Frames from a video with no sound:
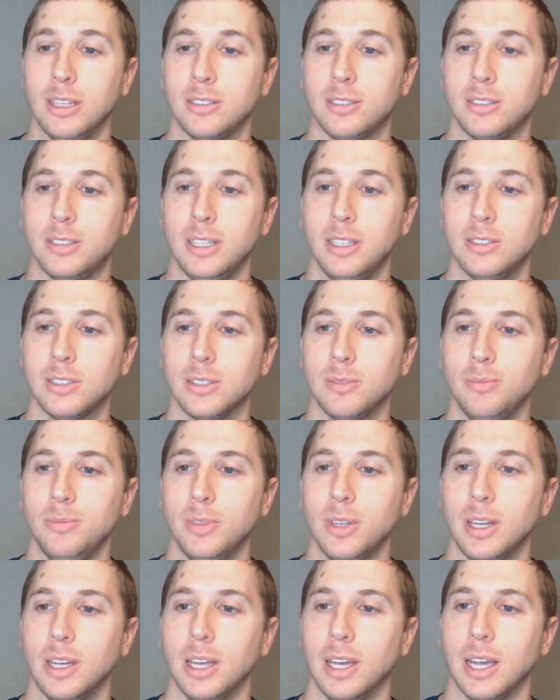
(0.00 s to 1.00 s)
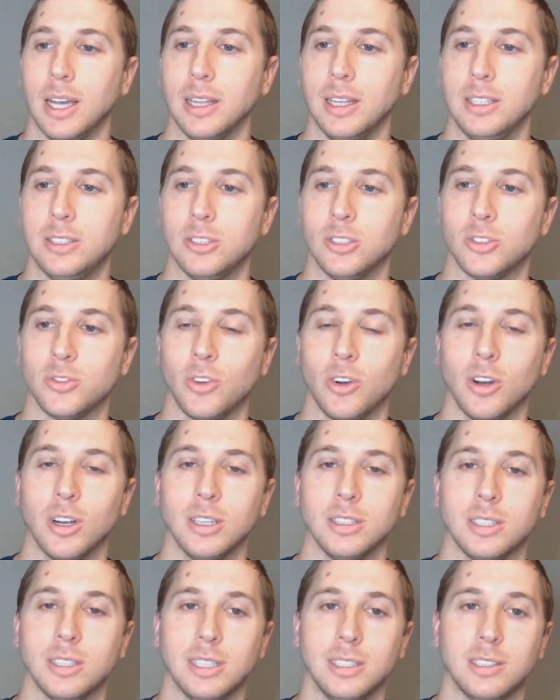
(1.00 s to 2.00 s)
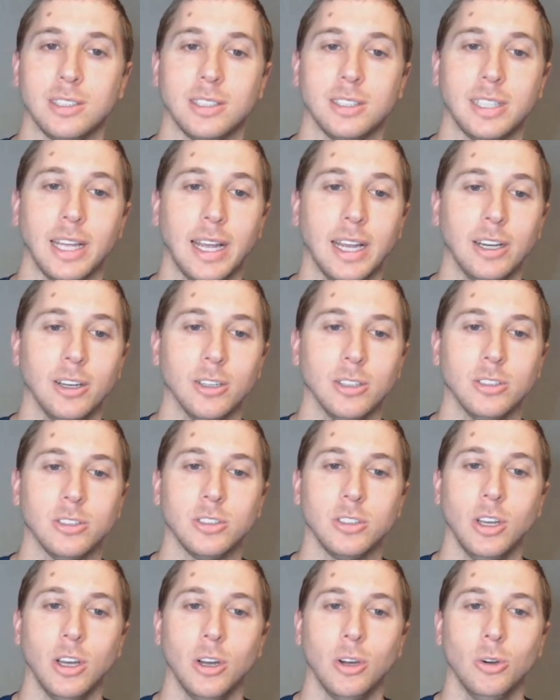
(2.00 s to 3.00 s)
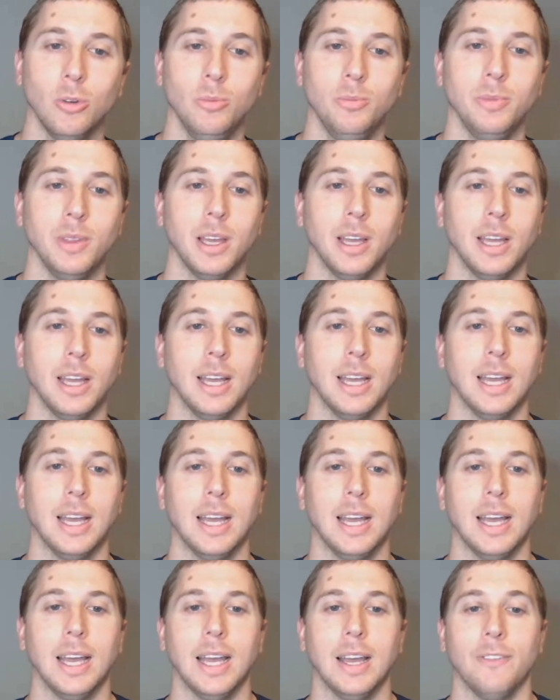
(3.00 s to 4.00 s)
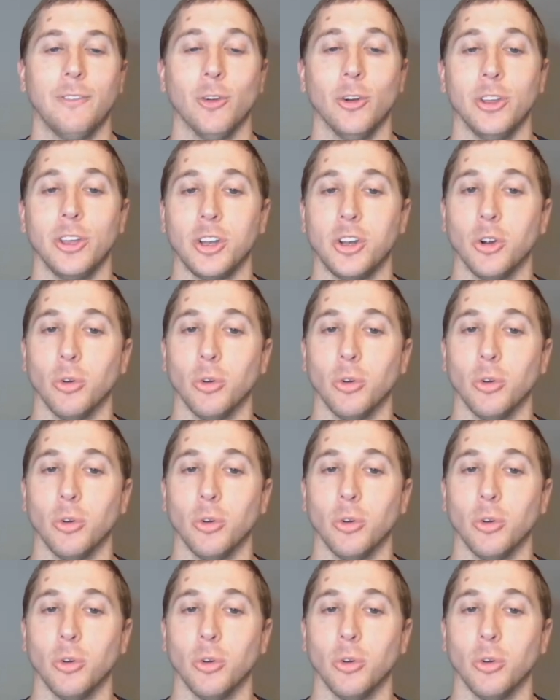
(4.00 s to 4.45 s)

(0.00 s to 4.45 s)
season, at least as far as his standards go. For the